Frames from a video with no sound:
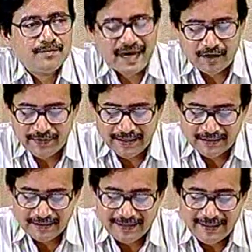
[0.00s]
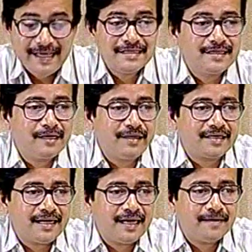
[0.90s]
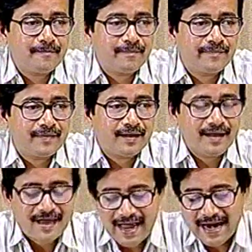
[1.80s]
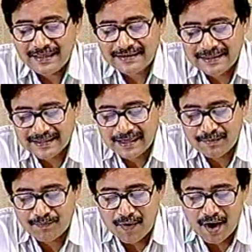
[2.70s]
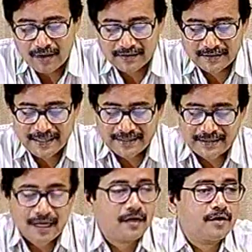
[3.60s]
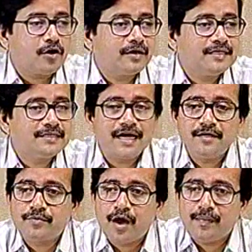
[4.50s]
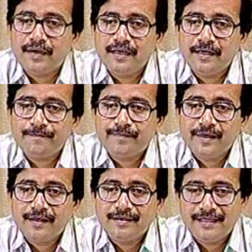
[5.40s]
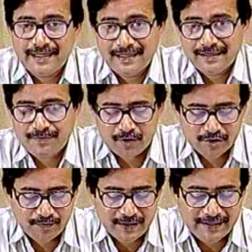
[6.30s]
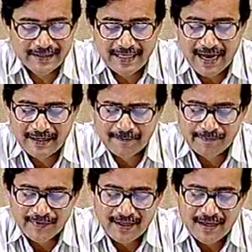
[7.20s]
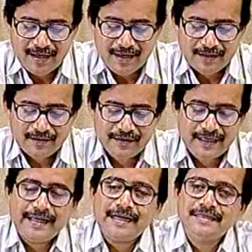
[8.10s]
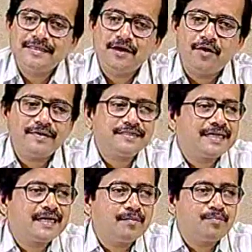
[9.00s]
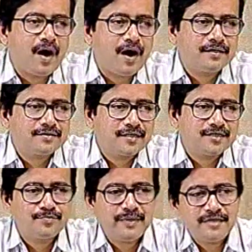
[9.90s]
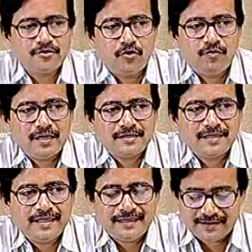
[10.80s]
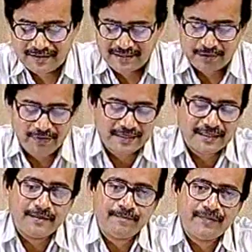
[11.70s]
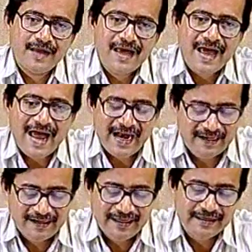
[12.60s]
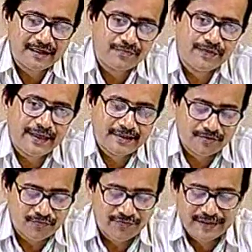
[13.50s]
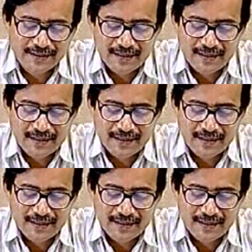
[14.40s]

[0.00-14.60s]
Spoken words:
bandwidth is limited and the signal pulses are not designed properly, there is a possibility that the energy of a single pulse spills over its duration and interferes with